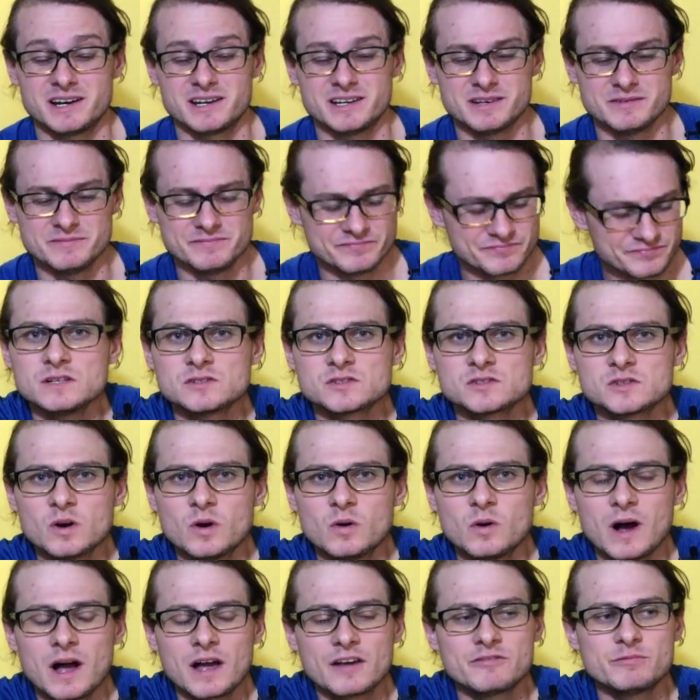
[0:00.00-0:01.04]
idea.
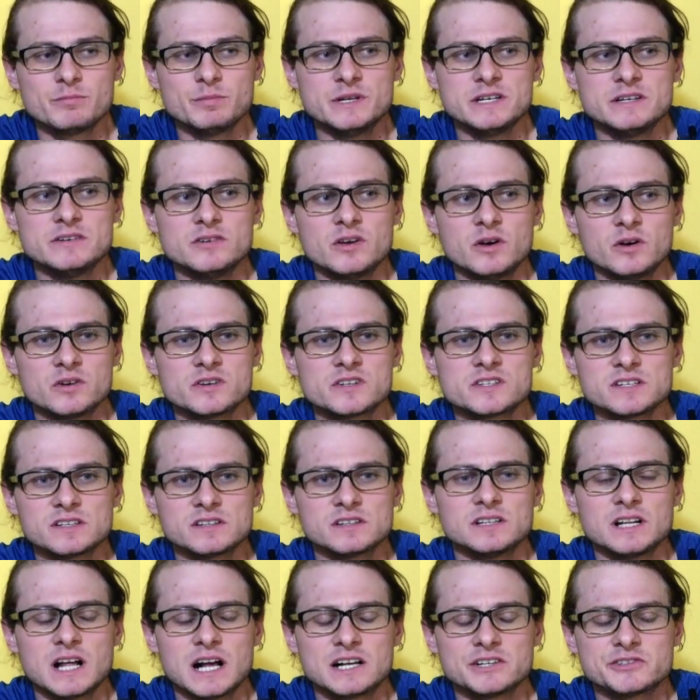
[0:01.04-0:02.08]
So I've been
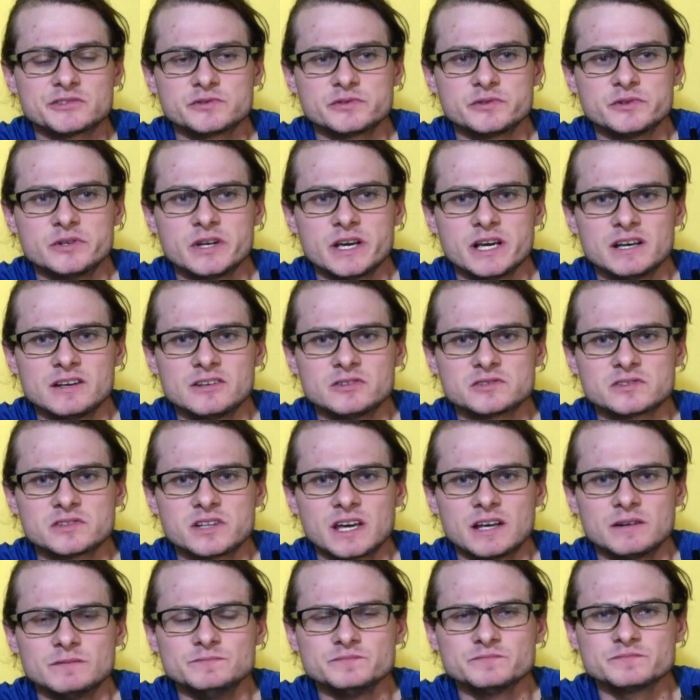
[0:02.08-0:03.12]
noticing the last few days
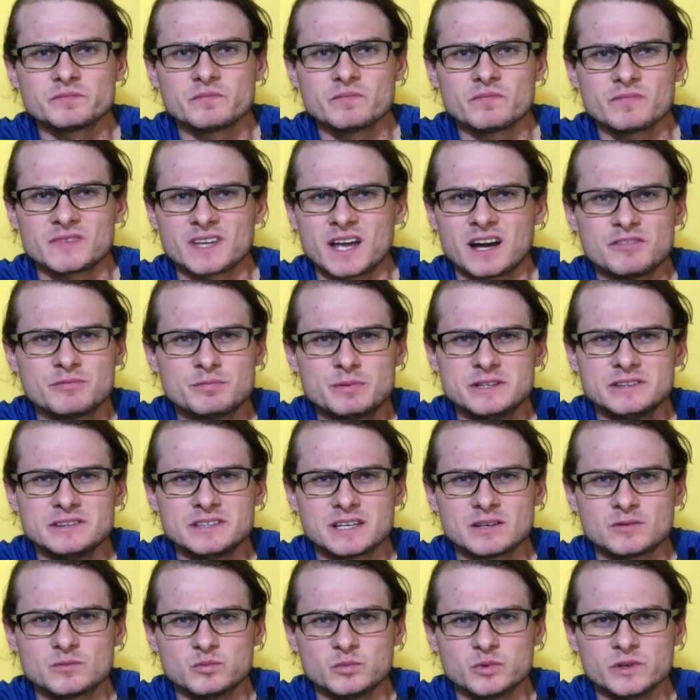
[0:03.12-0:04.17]
that I've been
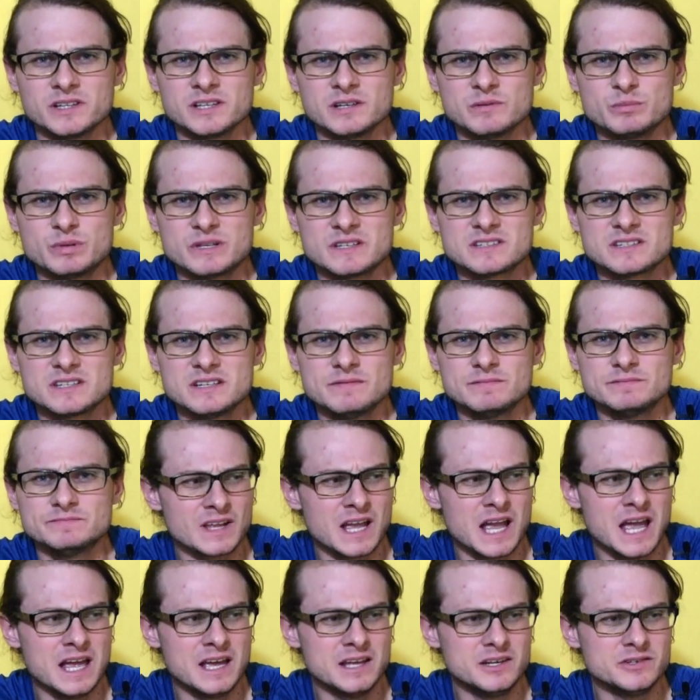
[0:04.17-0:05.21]
like really busy,
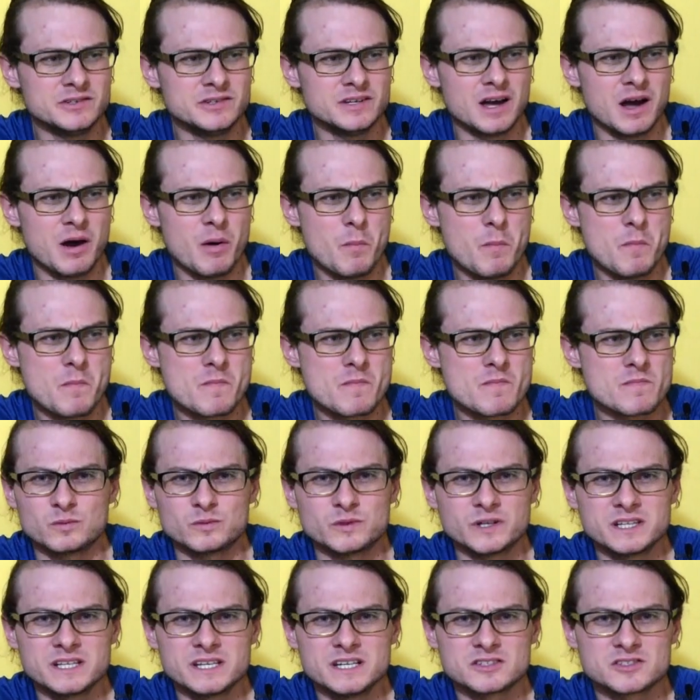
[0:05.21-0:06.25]
and
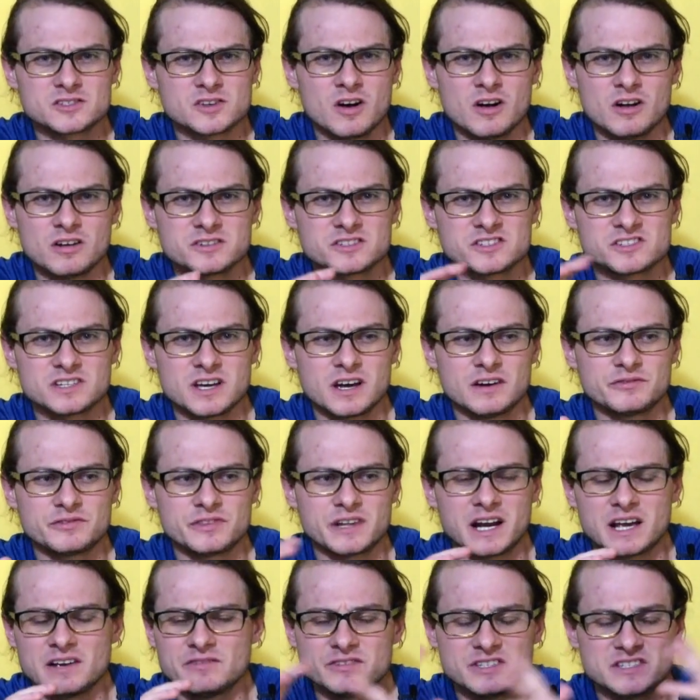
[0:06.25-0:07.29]
really it's all stuff
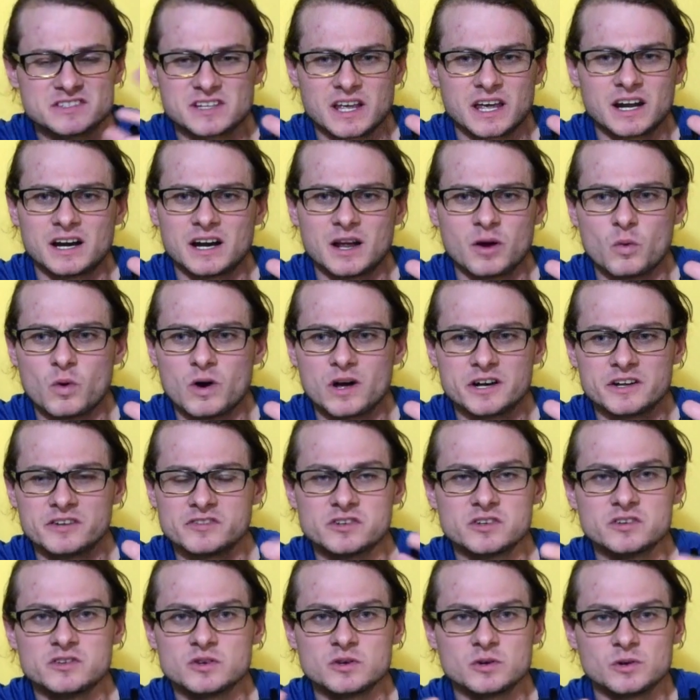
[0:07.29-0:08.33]
that I've decided I
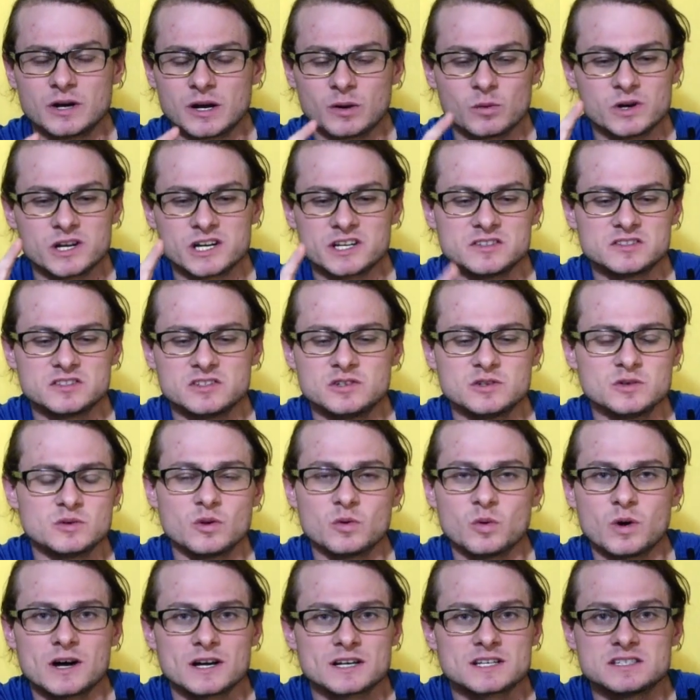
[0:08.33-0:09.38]
wanted to do. I wanted to do
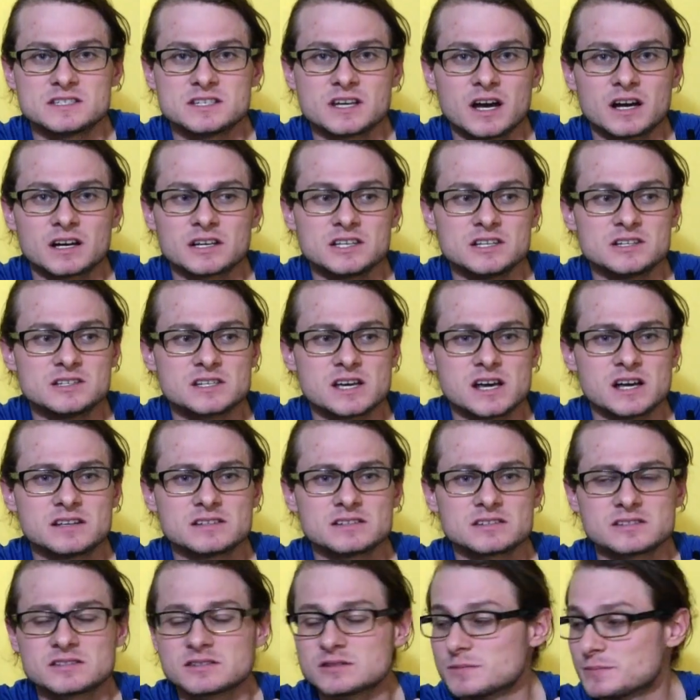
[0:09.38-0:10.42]
the walkie-talkie
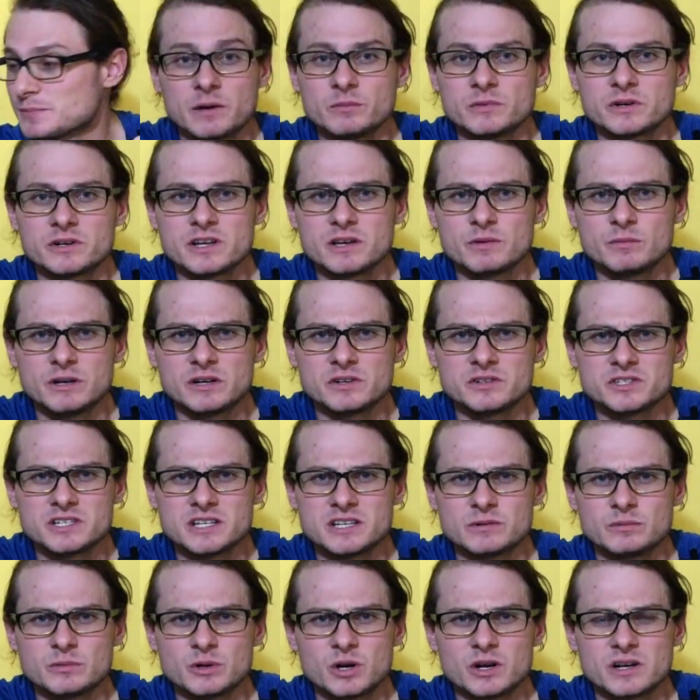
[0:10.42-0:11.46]
tests. I'm learning about
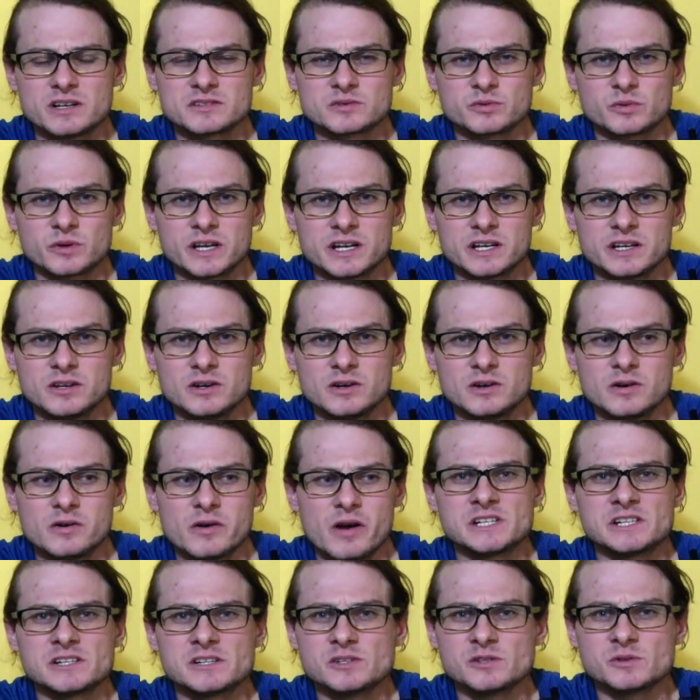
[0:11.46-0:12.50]
GMRS
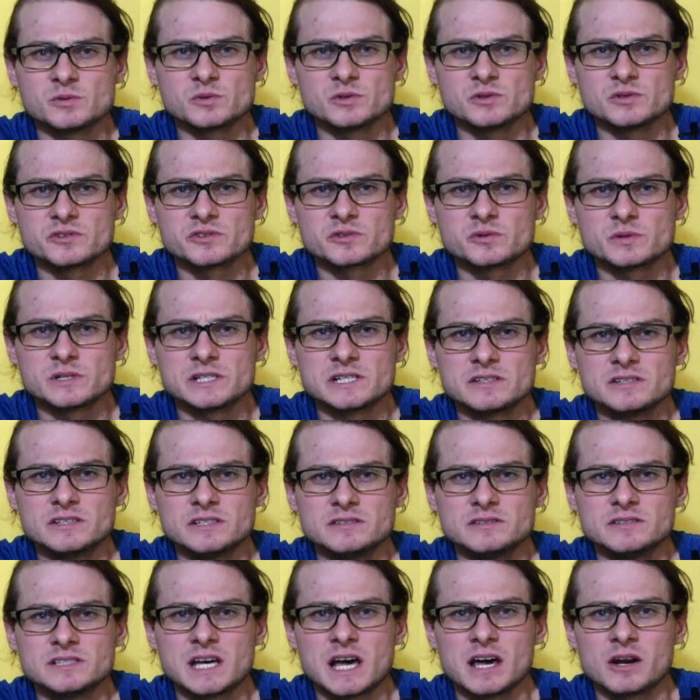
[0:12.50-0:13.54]
radio and all the rules around
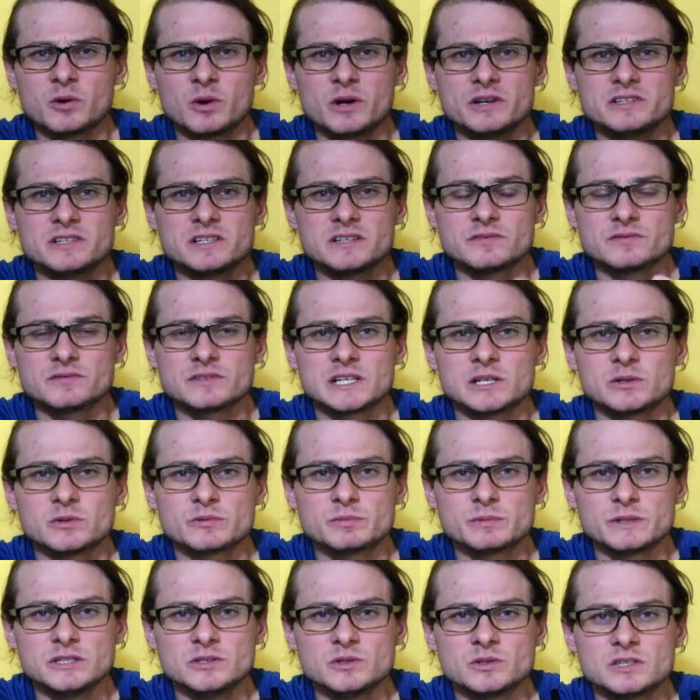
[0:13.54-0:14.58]
it and how to identify
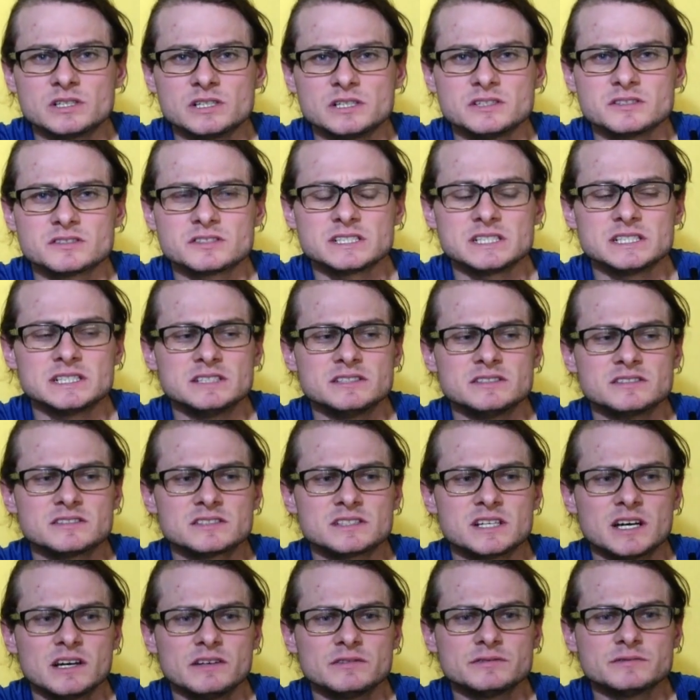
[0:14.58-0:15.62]
with my new call sign and
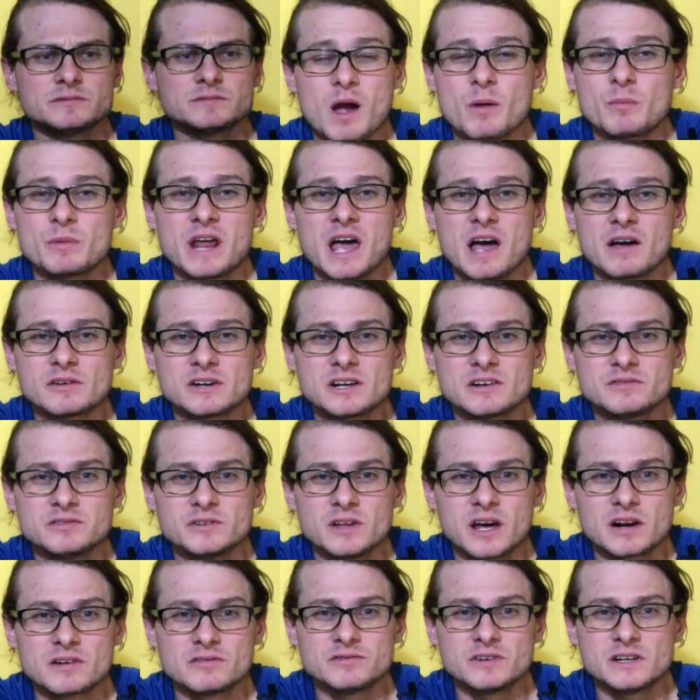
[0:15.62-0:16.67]
stuff. I've been having a
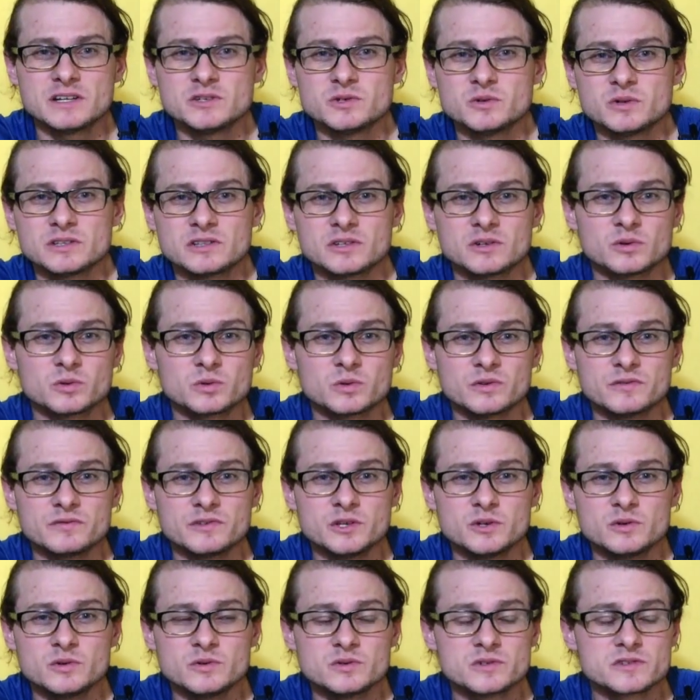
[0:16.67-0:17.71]
lot of fun doing little
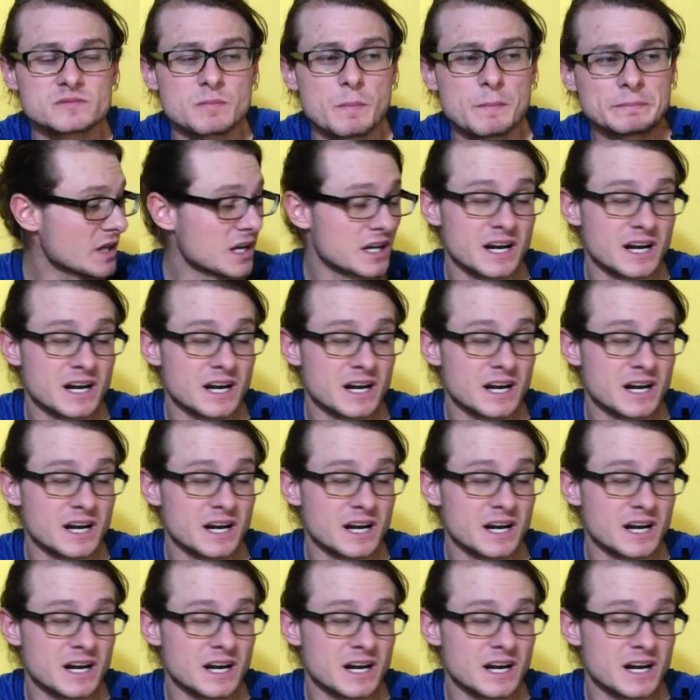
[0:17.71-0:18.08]
reviews.